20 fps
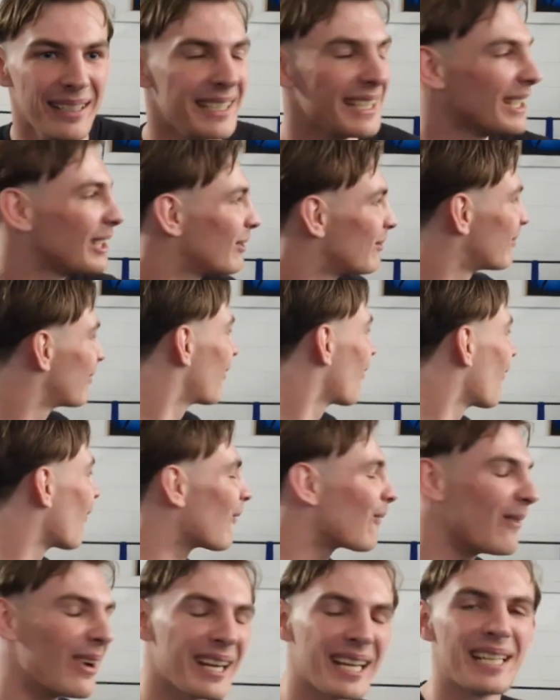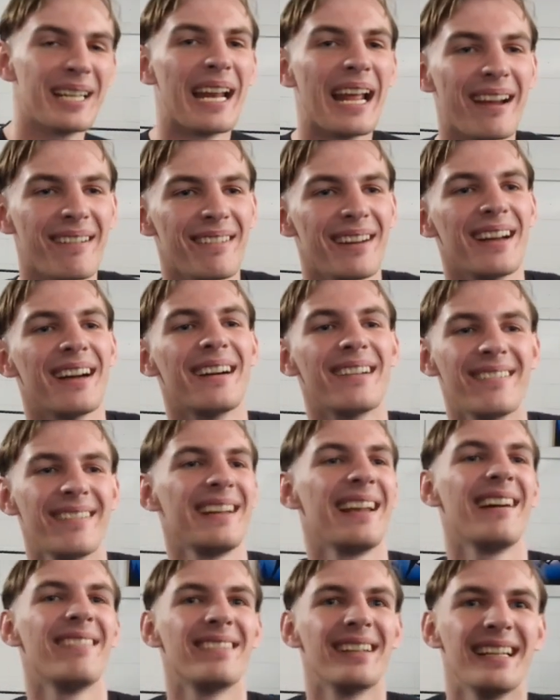in this raw, rugged area. We
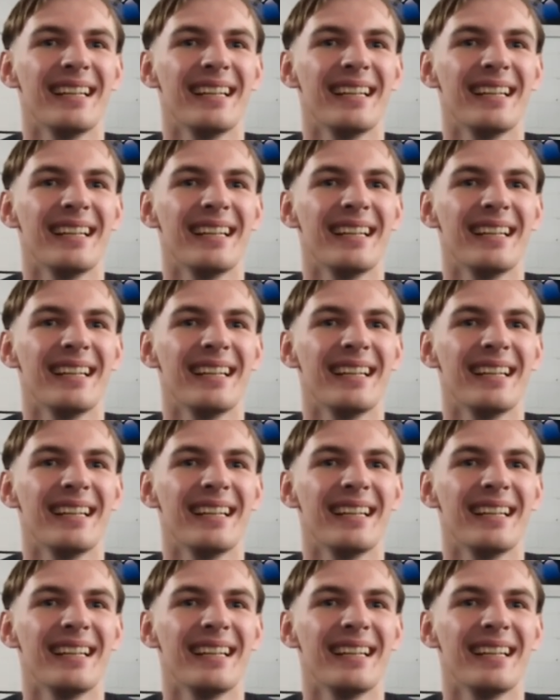love it.